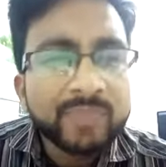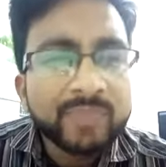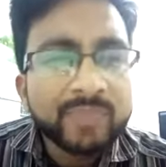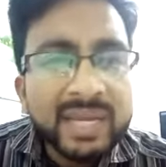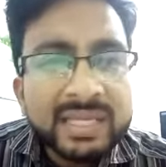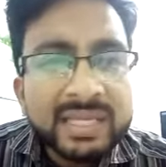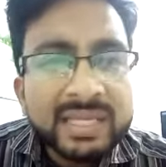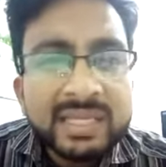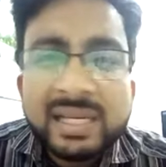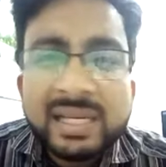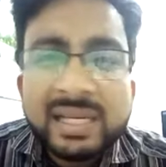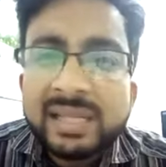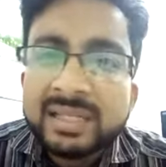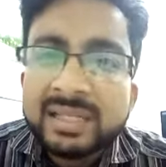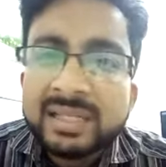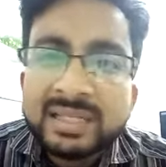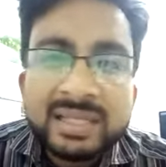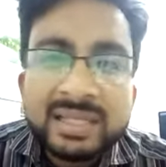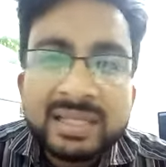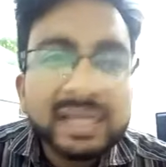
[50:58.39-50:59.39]
Basically,
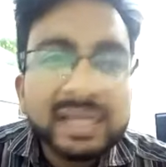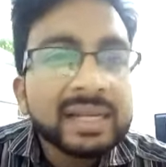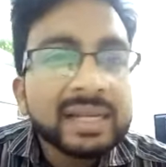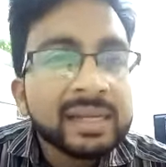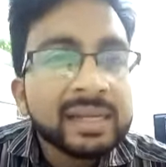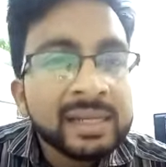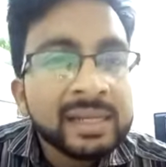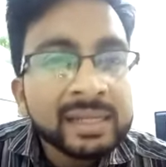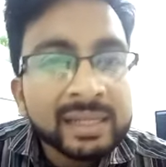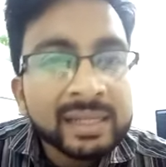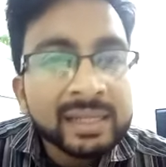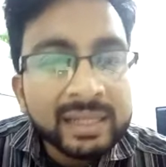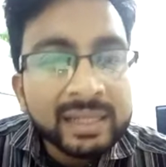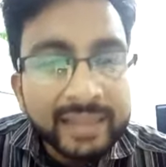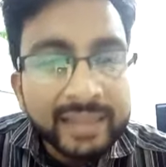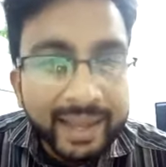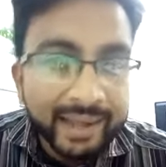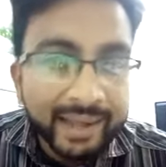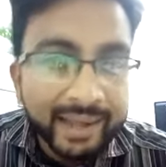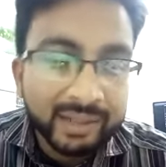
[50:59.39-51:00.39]
this is a clinical
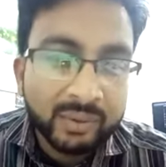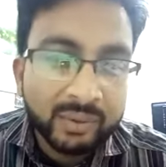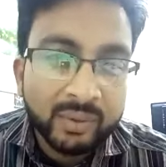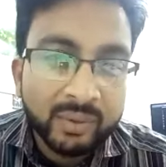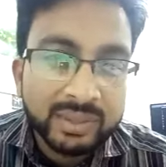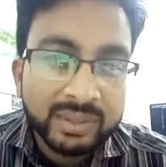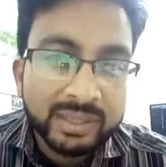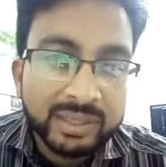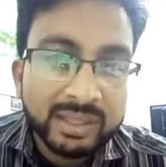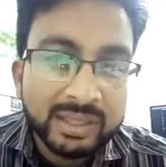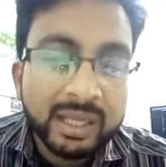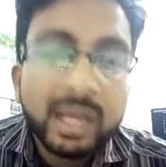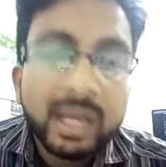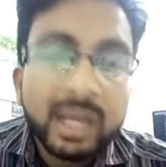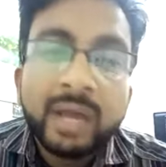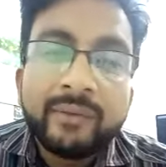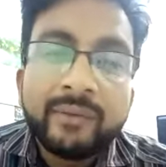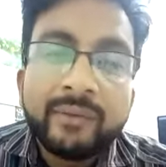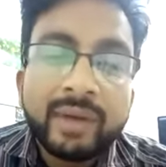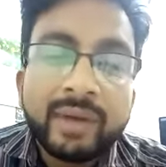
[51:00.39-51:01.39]

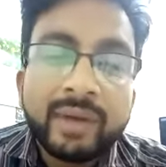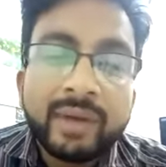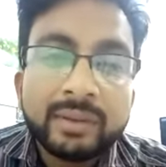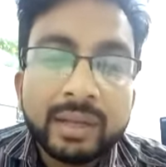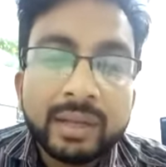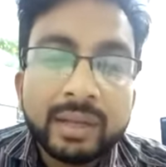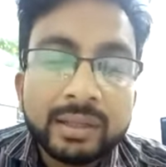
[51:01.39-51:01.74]
diagnosis. What you can